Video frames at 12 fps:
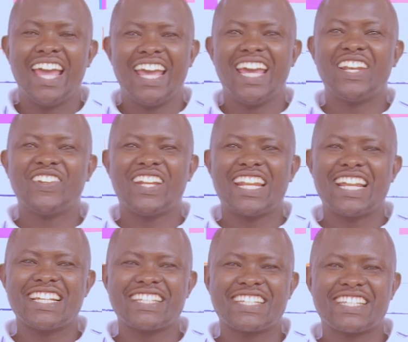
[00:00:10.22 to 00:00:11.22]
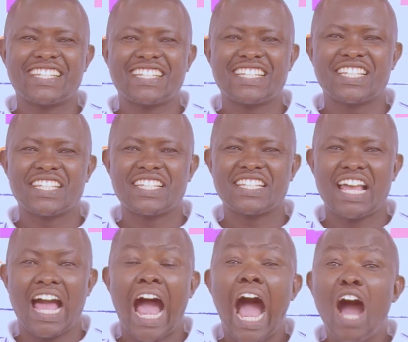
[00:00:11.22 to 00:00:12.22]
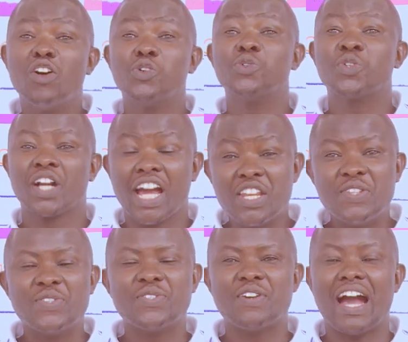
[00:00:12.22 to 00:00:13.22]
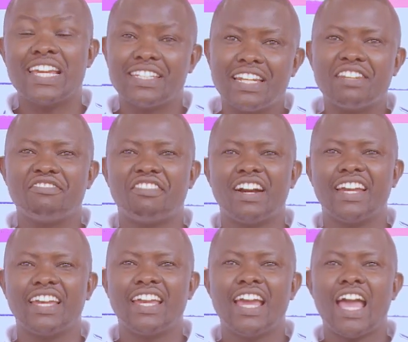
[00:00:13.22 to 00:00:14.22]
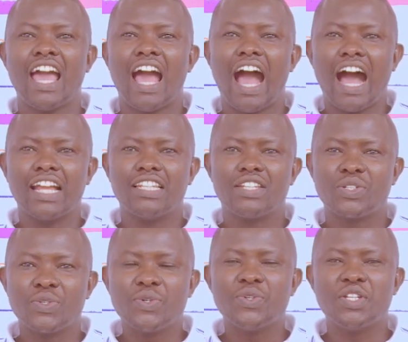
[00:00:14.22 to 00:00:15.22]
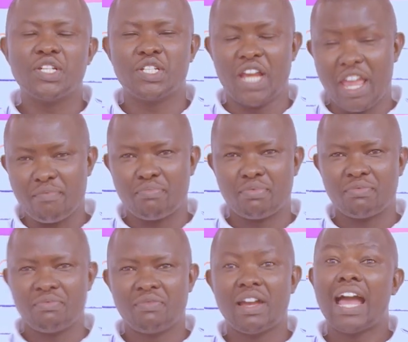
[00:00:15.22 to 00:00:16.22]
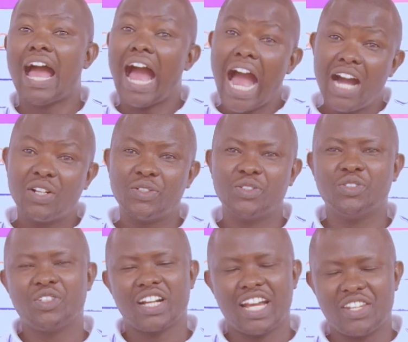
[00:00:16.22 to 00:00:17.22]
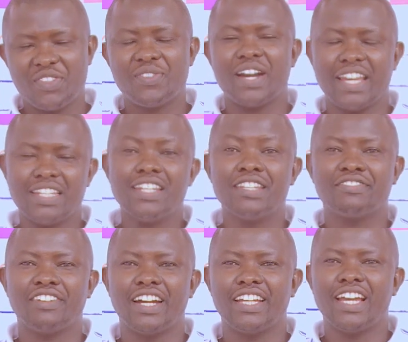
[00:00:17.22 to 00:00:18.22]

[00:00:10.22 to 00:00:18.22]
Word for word: Hello learners, how can you identify a 2D shape? How can you identify